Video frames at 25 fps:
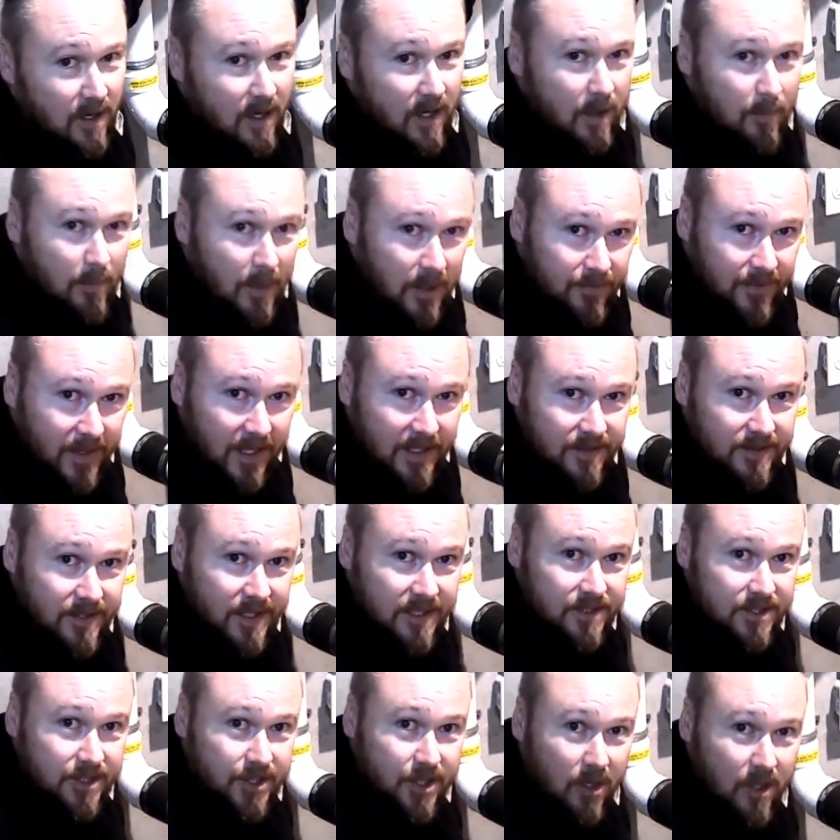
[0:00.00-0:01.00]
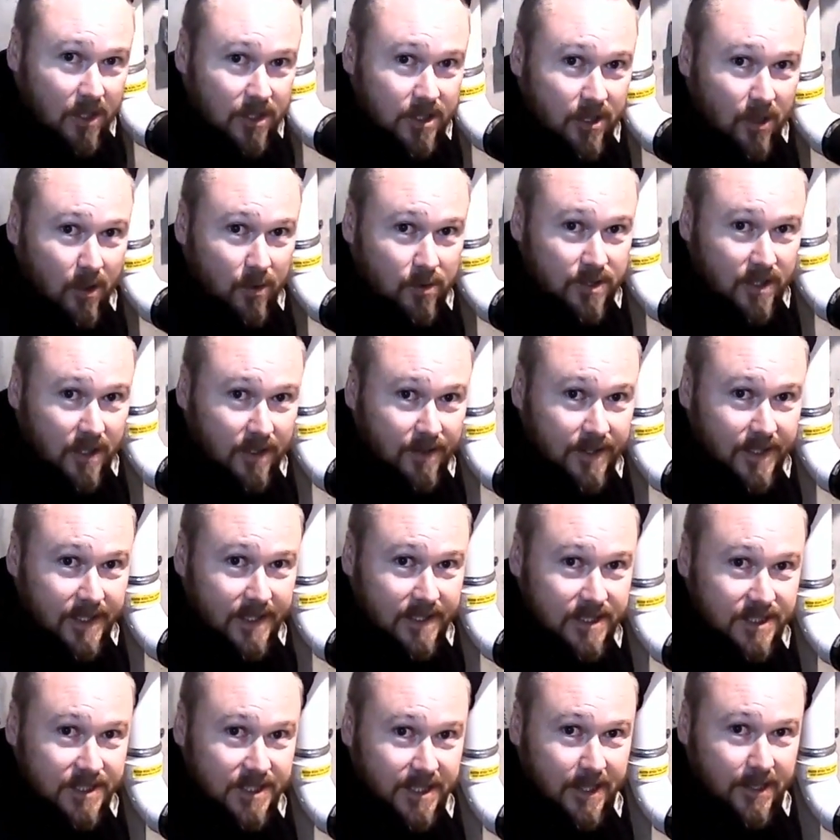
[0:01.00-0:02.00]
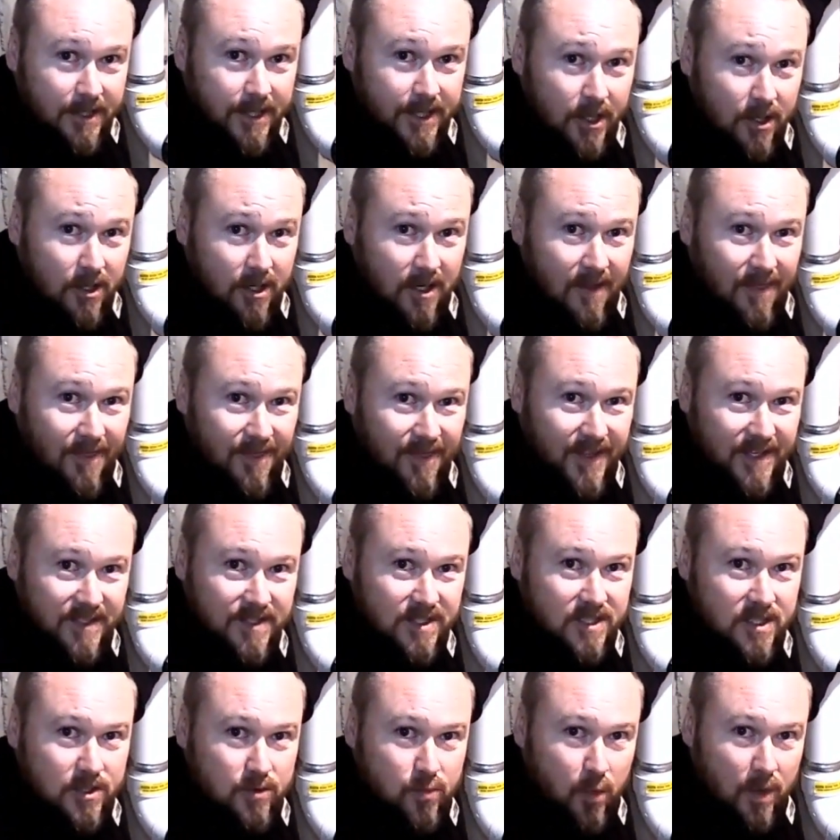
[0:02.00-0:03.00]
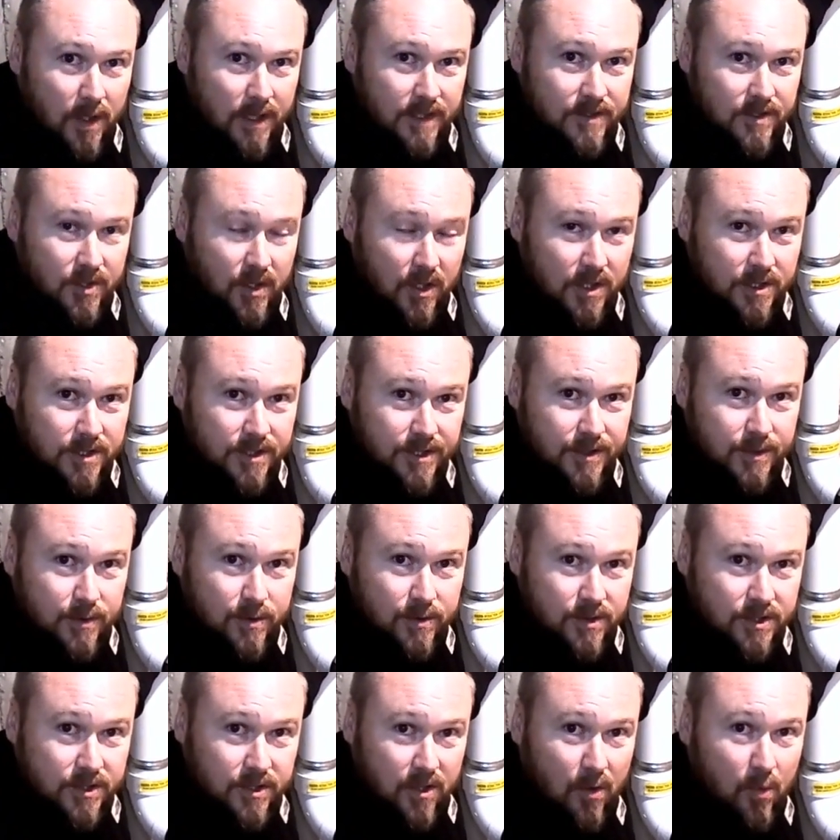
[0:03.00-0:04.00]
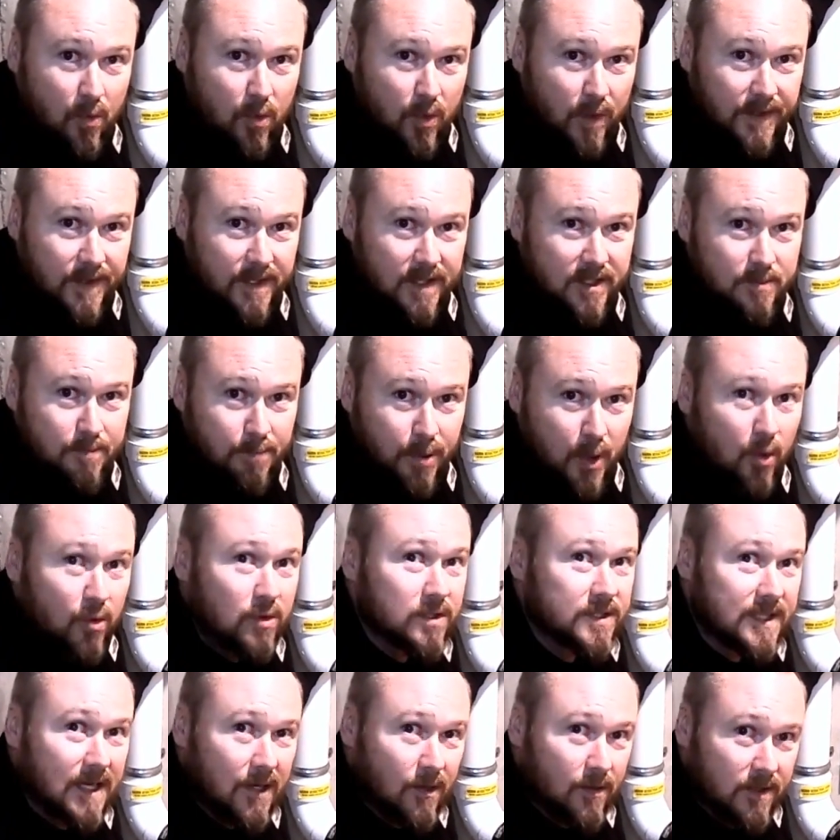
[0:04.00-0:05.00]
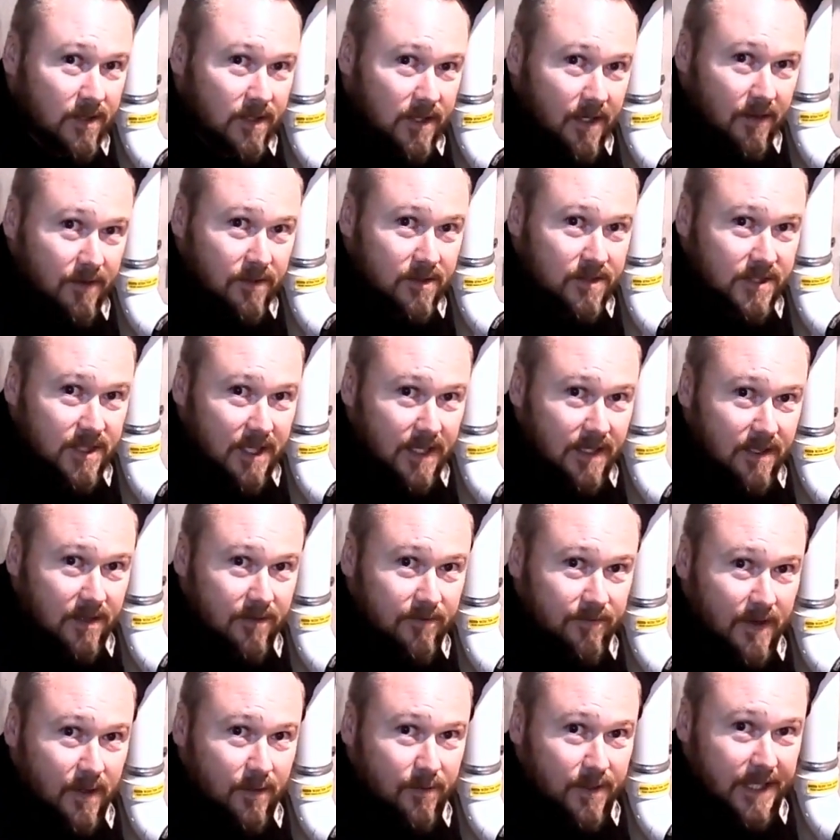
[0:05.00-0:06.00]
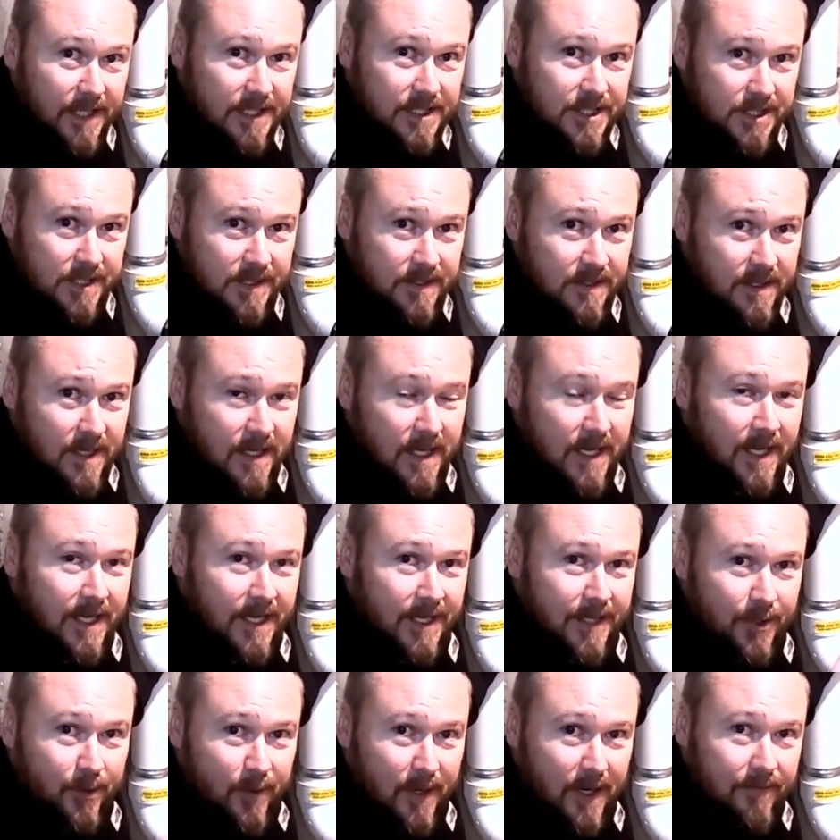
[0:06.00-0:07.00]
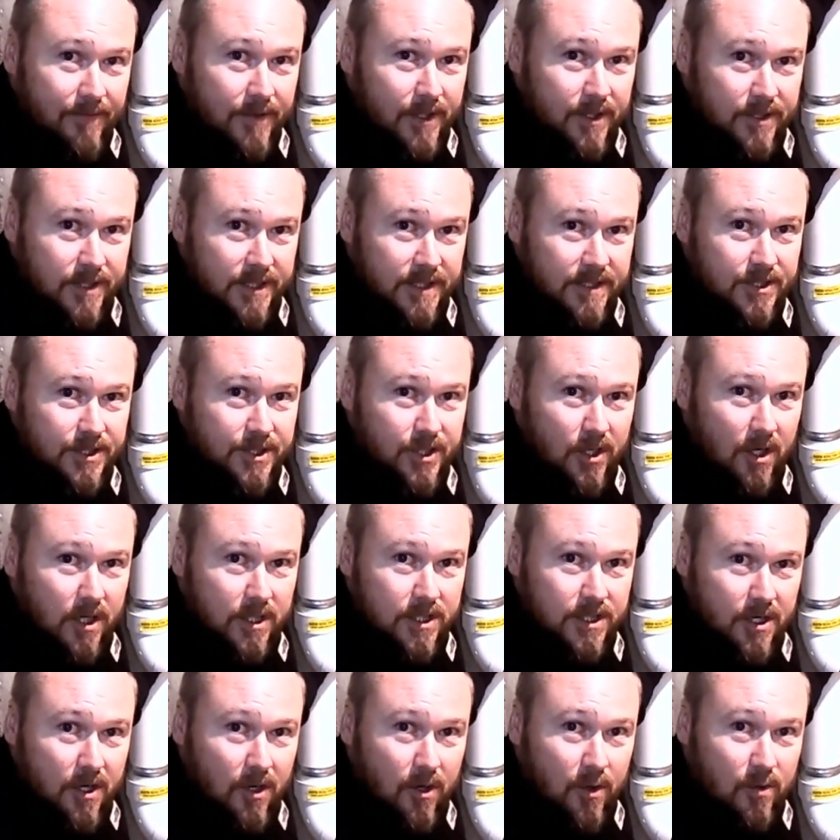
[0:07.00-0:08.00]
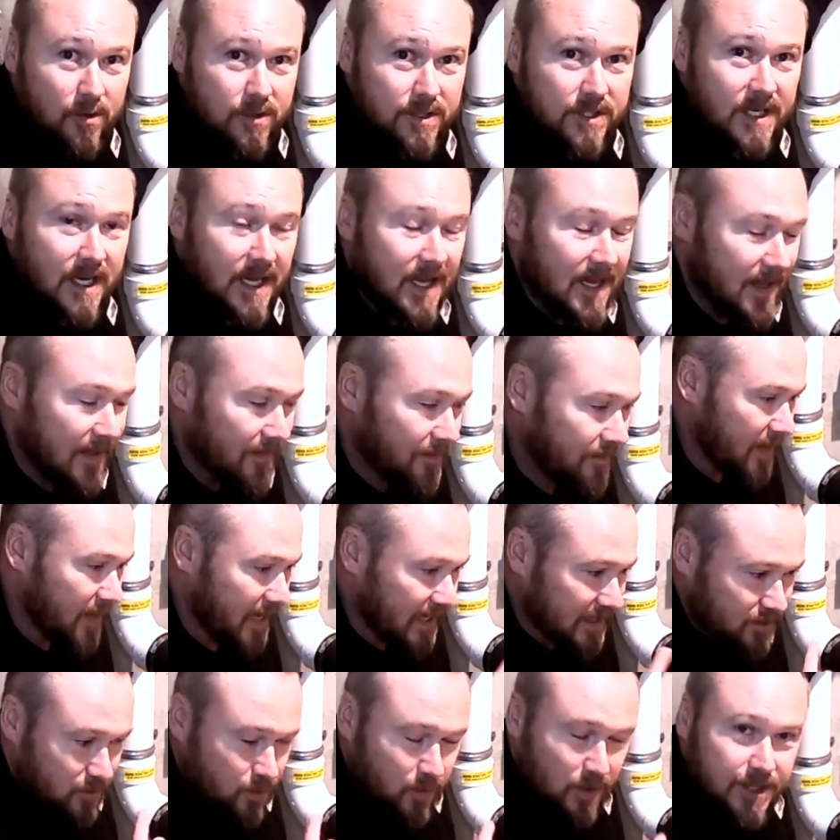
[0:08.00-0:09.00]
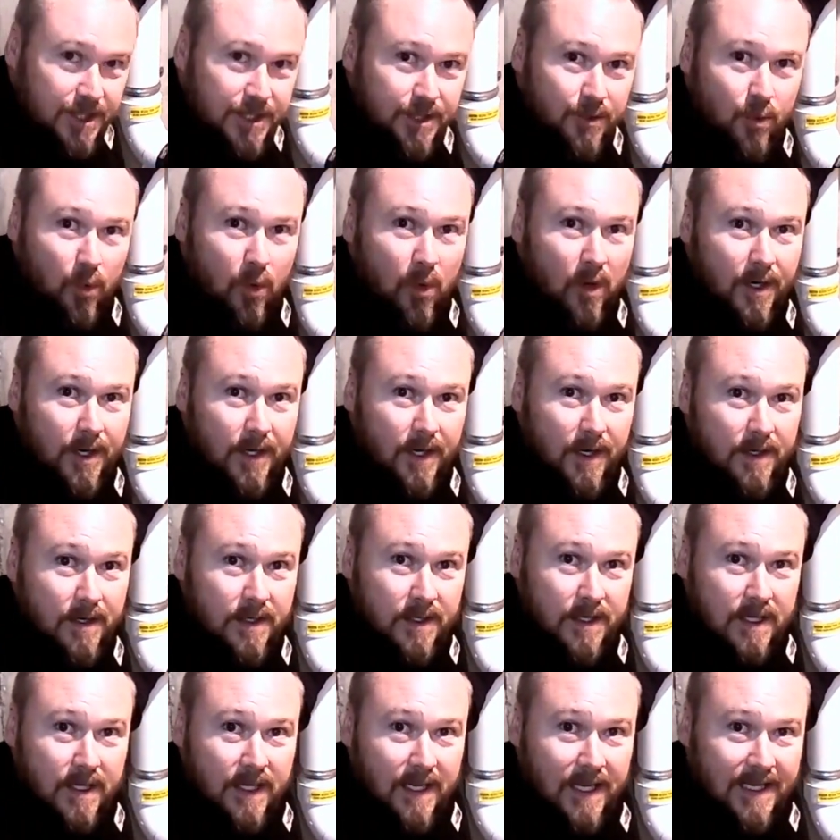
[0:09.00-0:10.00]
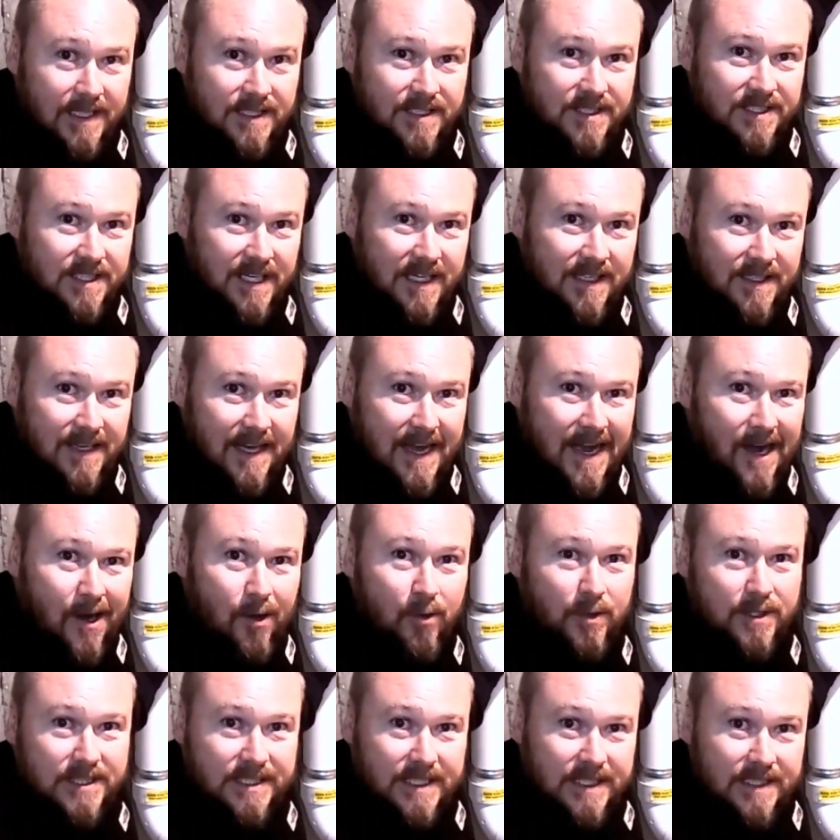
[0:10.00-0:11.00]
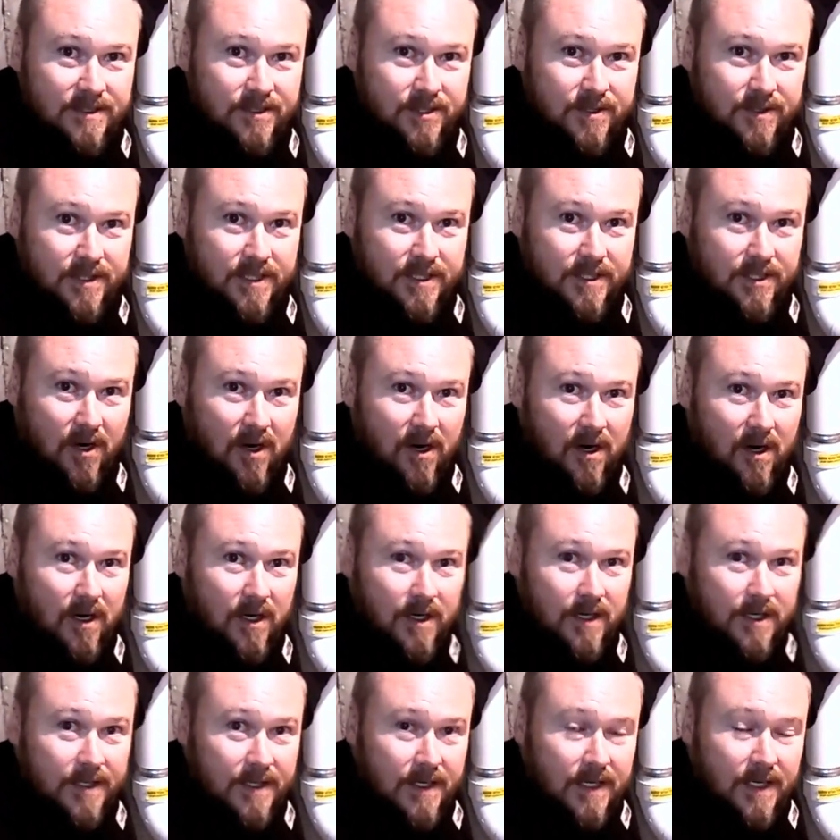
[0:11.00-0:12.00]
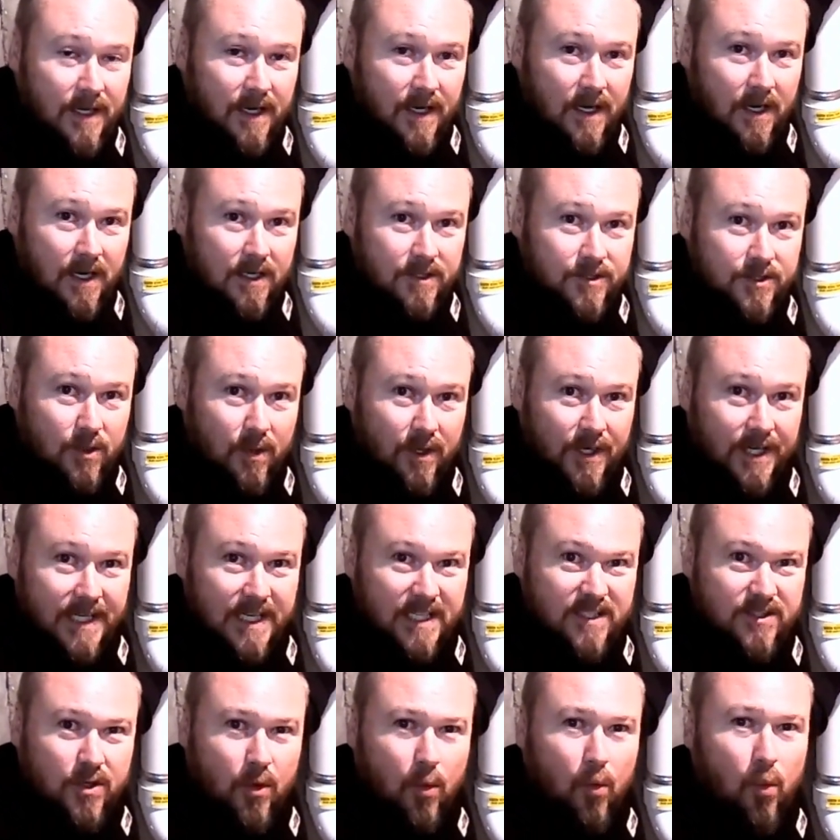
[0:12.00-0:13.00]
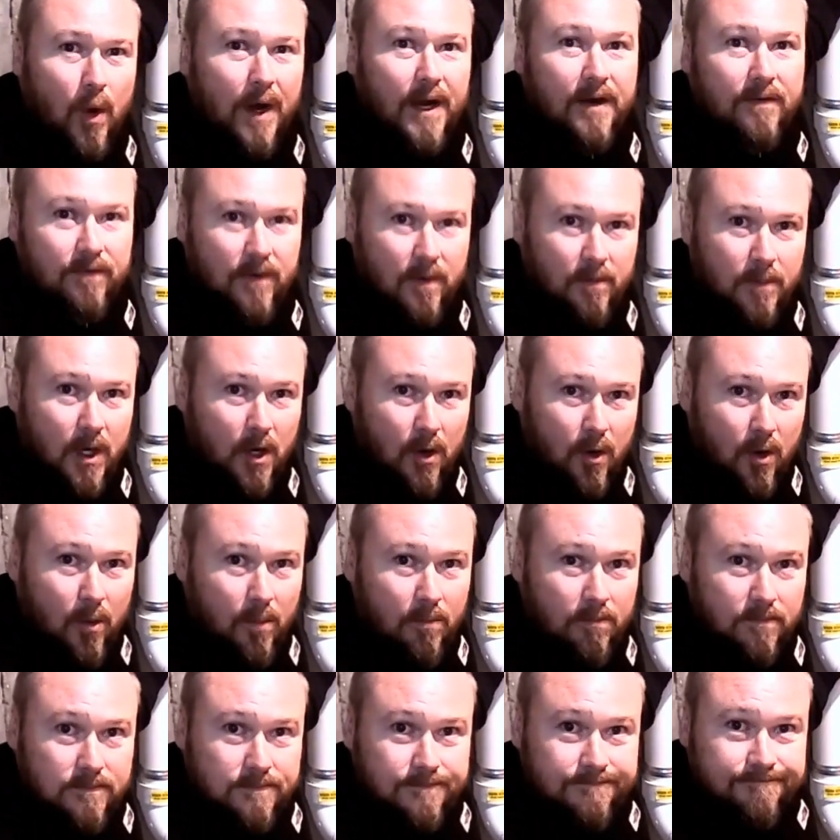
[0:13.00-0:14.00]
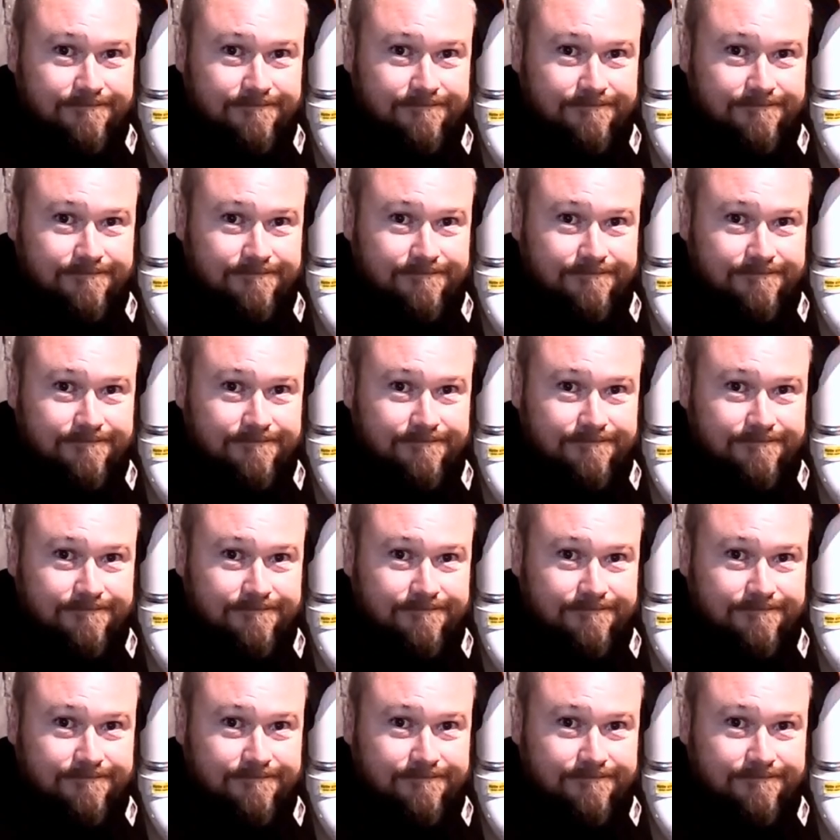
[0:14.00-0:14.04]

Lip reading: talk about that discharge hose on the exterior, this is what it's hooked to. So when this pokes out of the other side of the foundation, you have your discharge hose. That's what you want to extend out into the yard so that it gets away from the home.